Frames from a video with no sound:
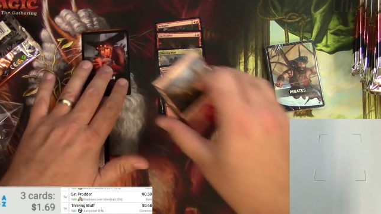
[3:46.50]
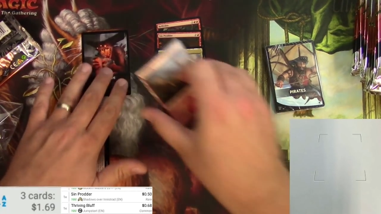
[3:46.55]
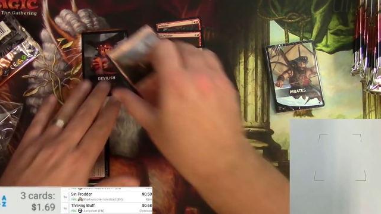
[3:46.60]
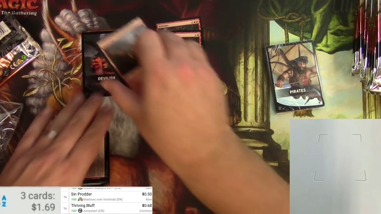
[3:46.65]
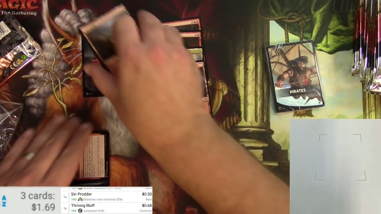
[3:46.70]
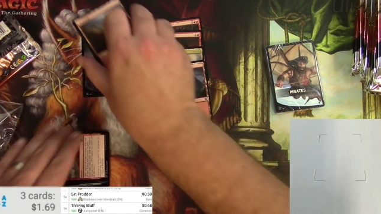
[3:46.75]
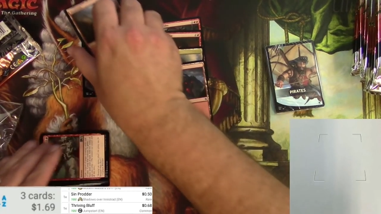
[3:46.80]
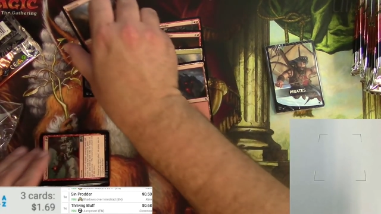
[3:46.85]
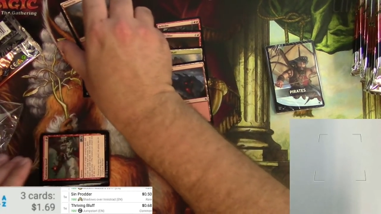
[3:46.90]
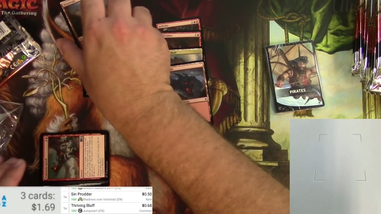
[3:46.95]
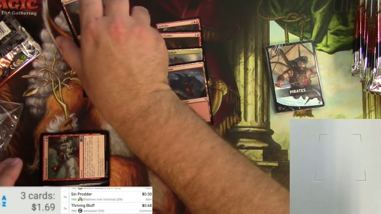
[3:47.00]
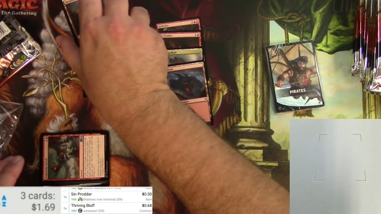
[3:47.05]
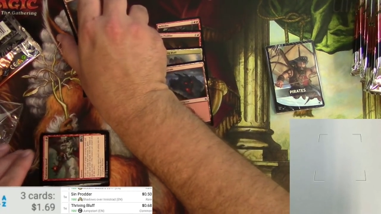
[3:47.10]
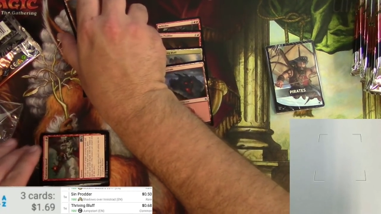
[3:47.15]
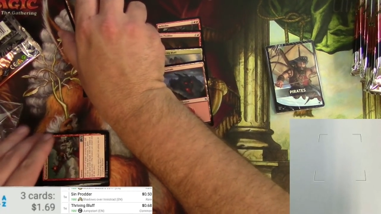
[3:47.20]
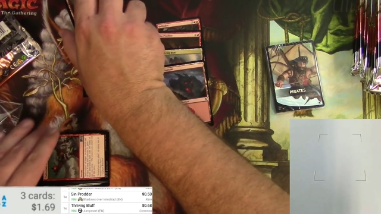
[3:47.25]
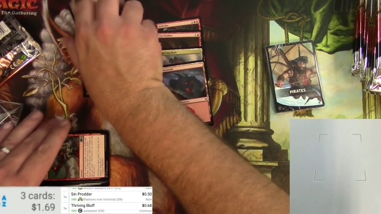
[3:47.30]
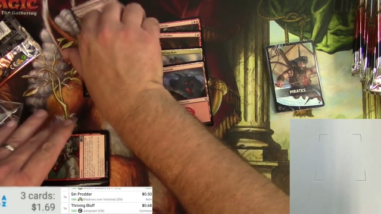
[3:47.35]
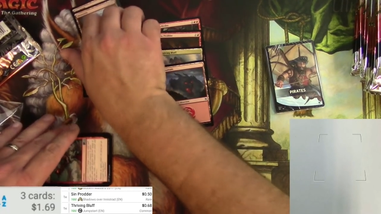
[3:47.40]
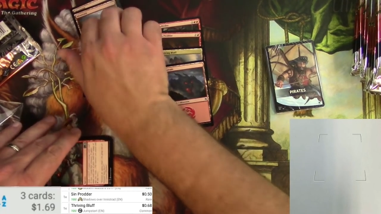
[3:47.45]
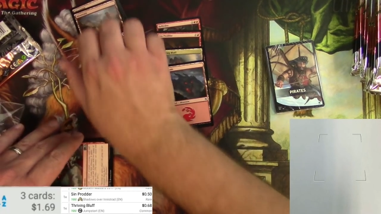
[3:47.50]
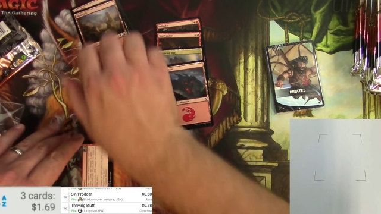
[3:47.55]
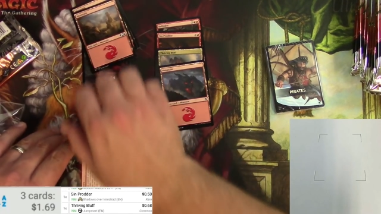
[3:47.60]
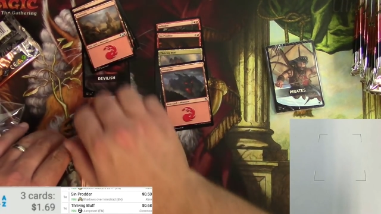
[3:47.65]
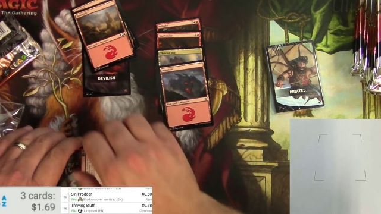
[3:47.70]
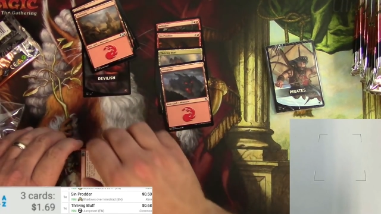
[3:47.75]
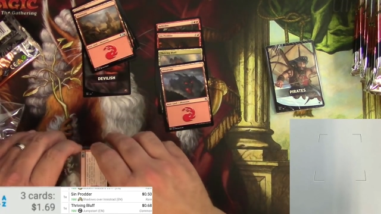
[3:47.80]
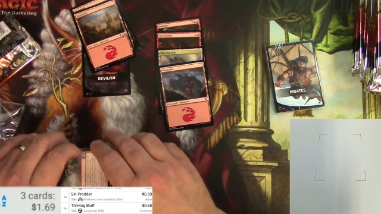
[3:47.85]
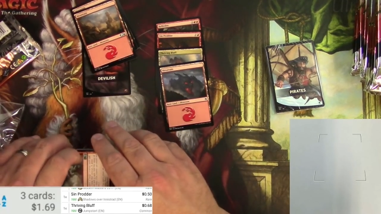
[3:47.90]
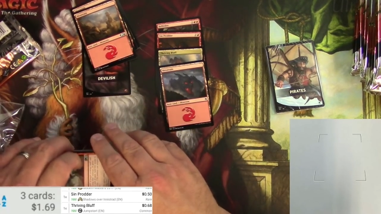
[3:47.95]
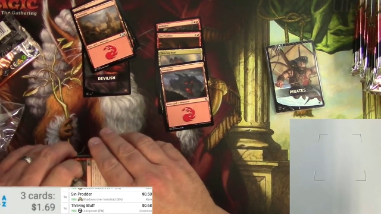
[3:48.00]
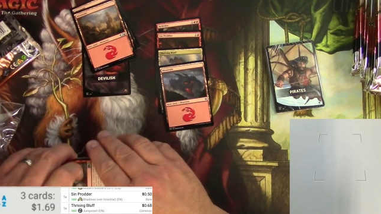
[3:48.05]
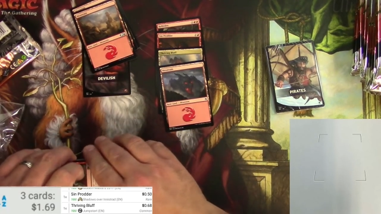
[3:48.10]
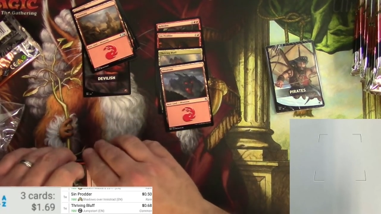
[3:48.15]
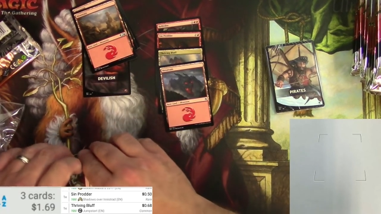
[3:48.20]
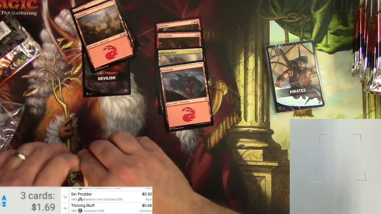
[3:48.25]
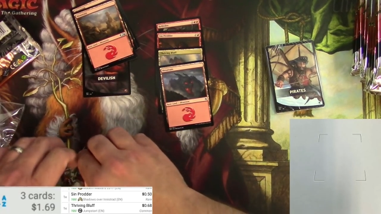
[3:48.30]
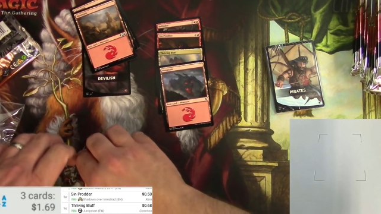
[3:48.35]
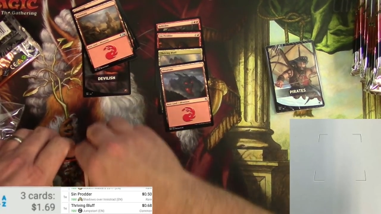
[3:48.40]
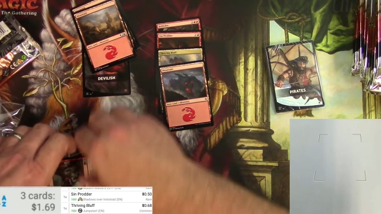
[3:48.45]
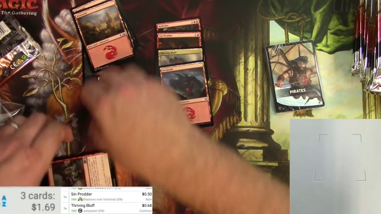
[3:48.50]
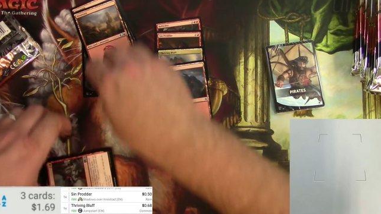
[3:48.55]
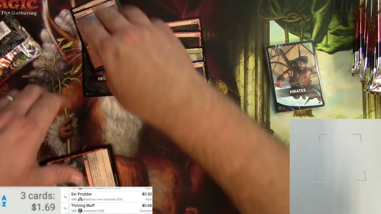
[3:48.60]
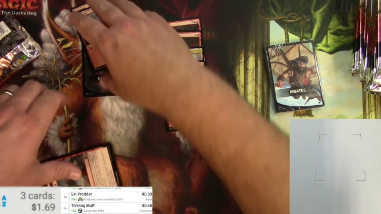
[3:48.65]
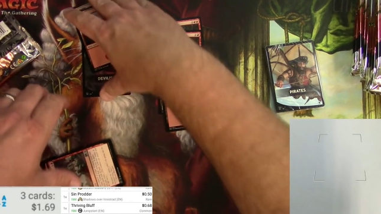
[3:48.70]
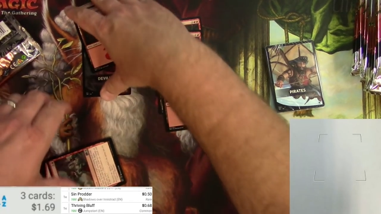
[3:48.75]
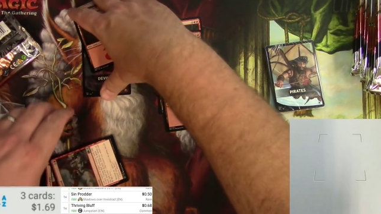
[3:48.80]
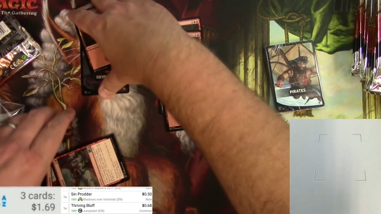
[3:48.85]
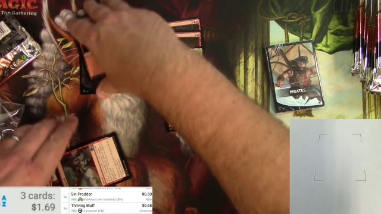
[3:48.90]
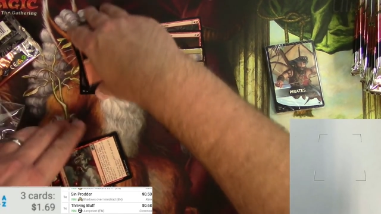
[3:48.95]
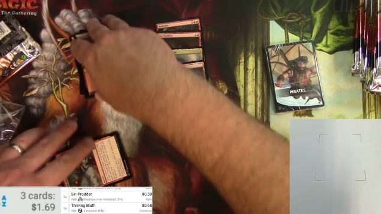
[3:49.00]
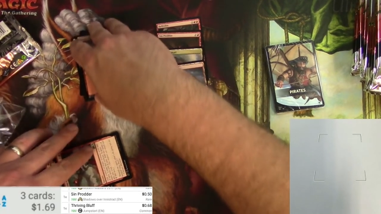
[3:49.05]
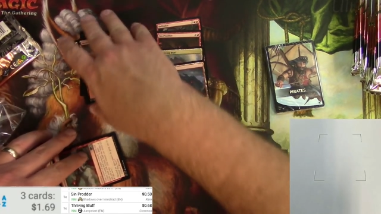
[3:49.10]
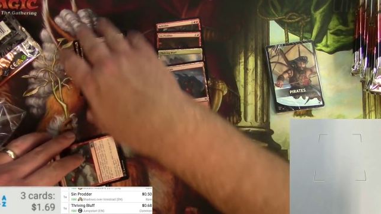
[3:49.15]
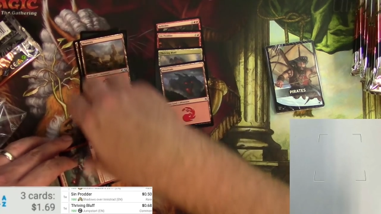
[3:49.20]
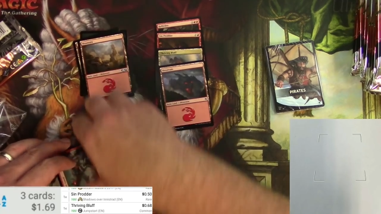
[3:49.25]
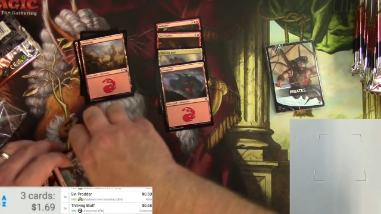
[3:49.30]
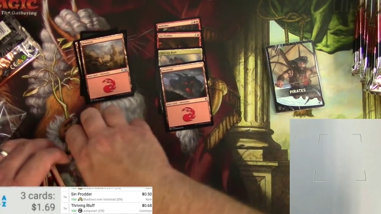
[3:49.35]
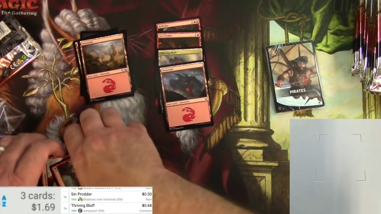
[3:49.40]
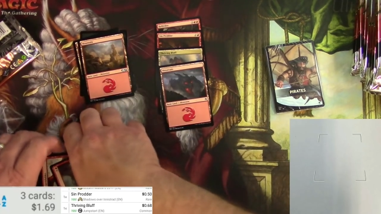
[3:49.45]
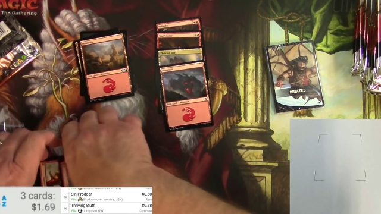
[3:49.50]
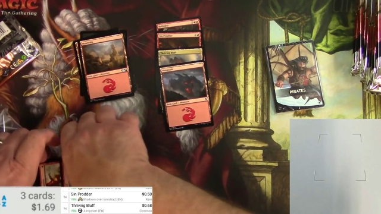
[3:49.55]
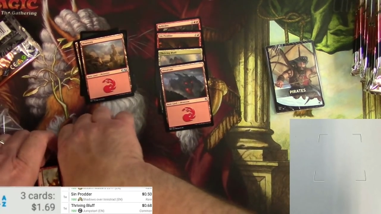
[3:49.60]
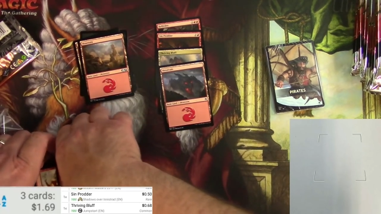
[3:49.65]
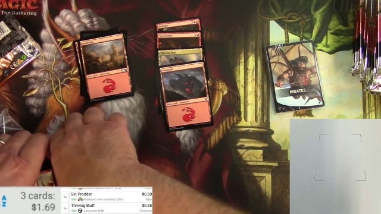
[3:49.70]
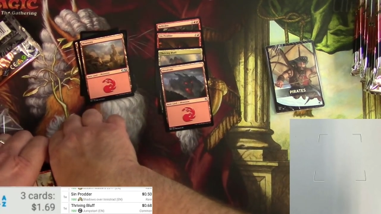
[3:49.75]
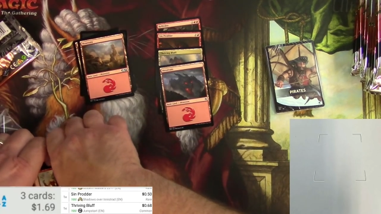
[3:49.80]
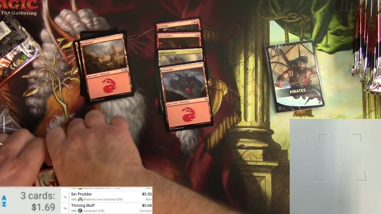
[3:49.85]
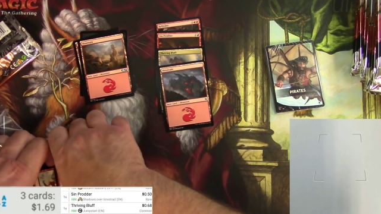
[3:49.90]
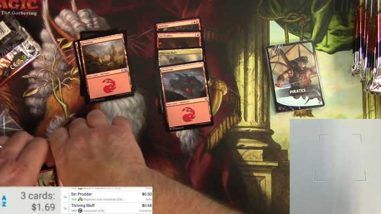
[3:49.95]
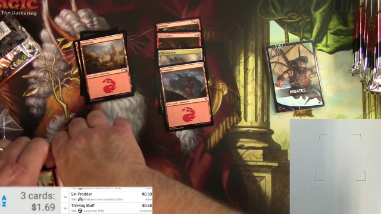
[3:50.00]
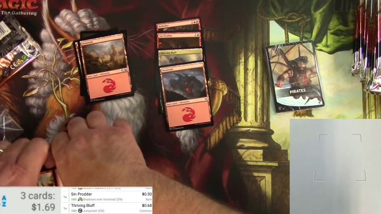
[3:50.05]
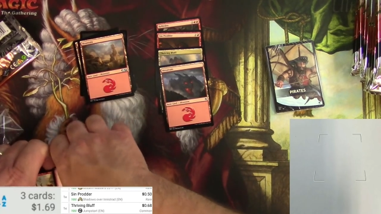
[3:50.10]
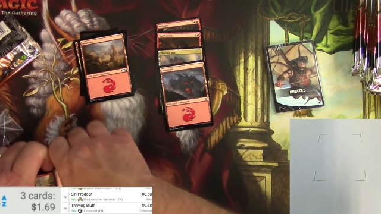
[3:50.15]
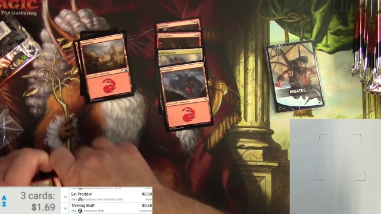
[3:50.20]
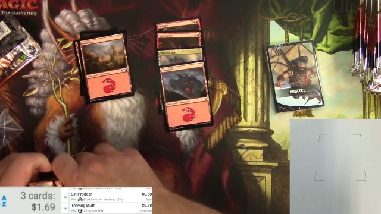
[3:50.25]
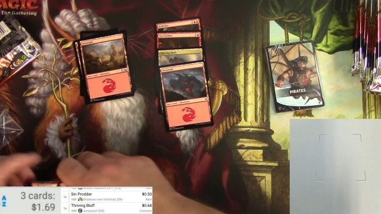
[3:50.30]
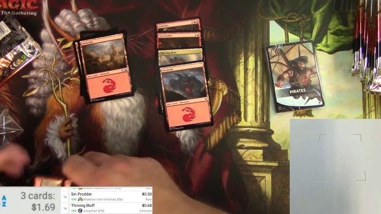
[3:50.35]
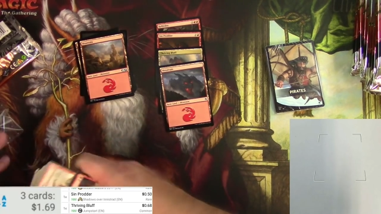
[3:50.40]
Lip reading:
(no speaker visible)